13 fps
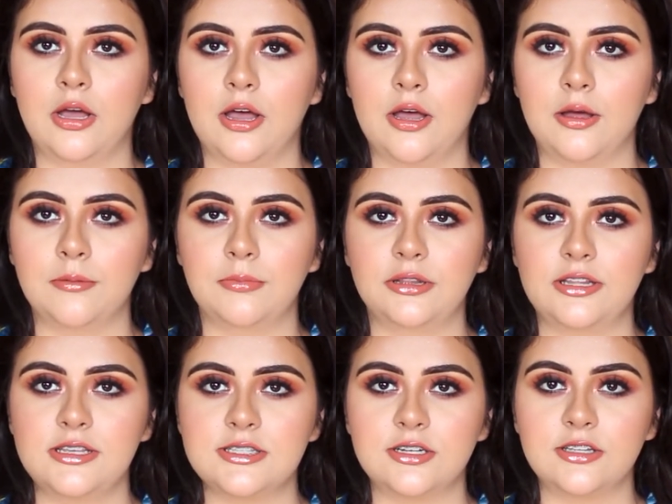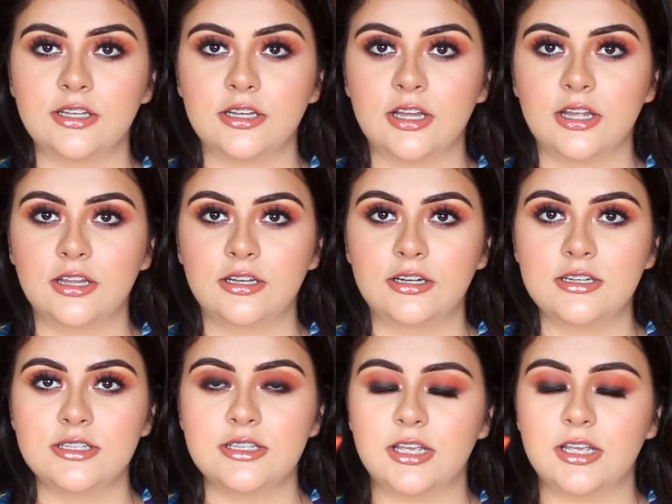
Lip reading: but these are the colors,